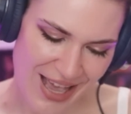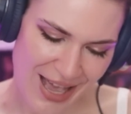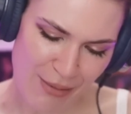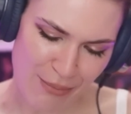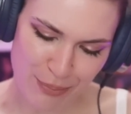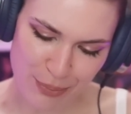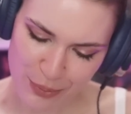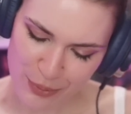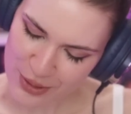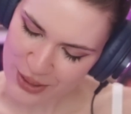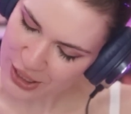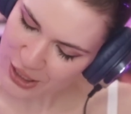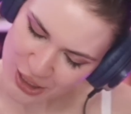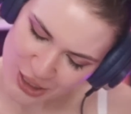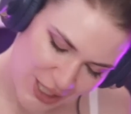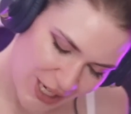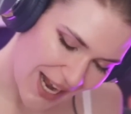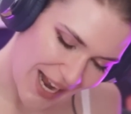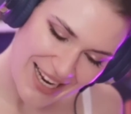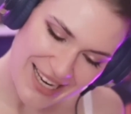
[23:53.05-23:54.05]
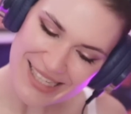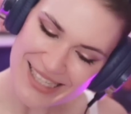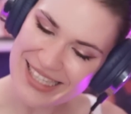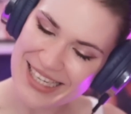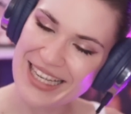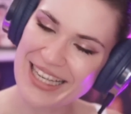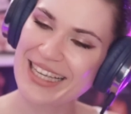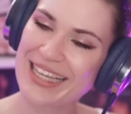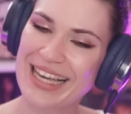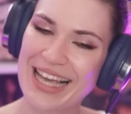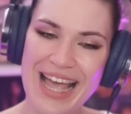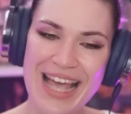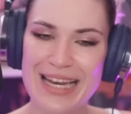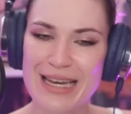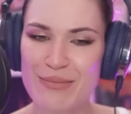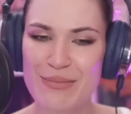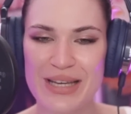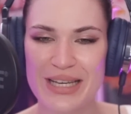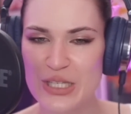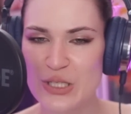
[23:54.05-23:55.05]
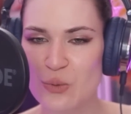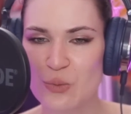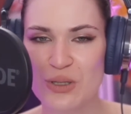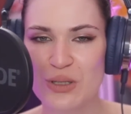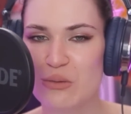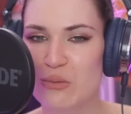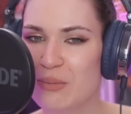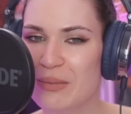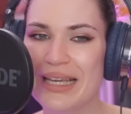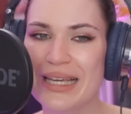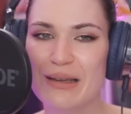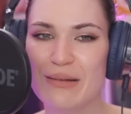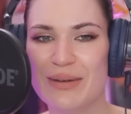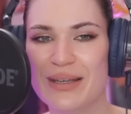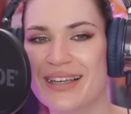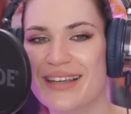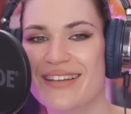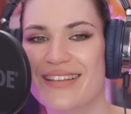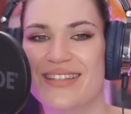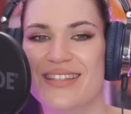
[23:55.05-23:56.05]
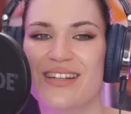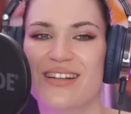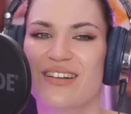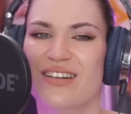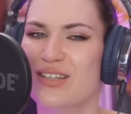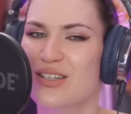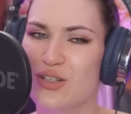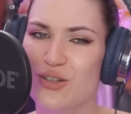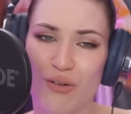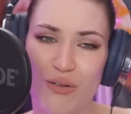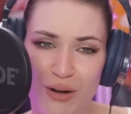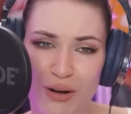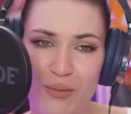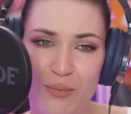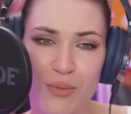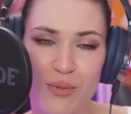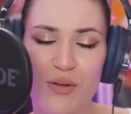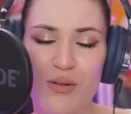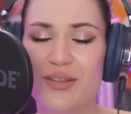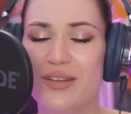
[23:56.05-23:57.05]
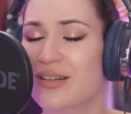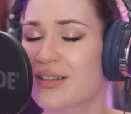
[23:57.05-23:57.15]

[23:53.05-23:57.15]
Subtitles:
appreciating NMIXX with me because they're adorable,